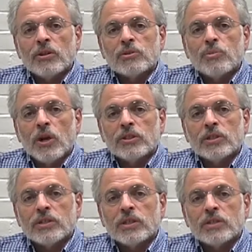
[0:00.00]
of this
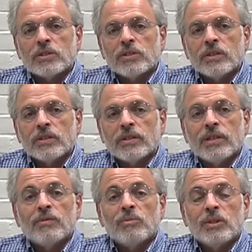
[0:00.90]
project has
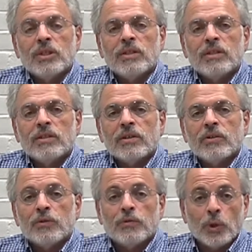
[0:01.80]
given me
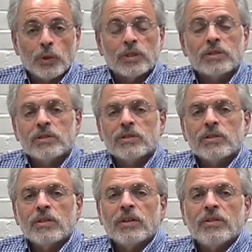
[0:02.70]
the focus
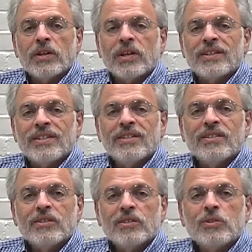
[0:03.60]
that I
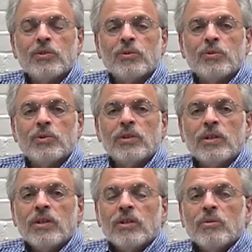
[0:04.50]
need to
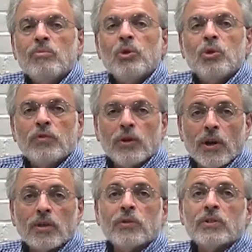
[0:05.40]
move the
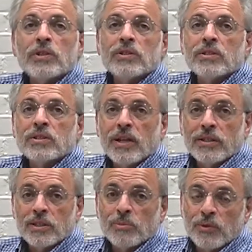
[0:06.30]
Hartford Listens
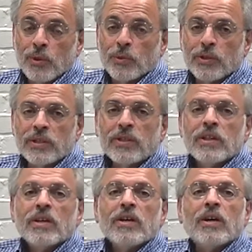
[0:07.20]
concept forward.
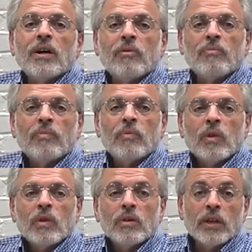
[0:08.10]

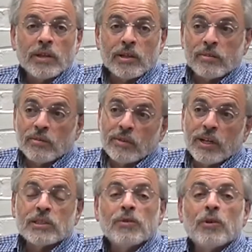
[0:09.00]
Like
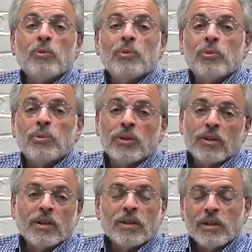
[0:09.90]
lots of other people,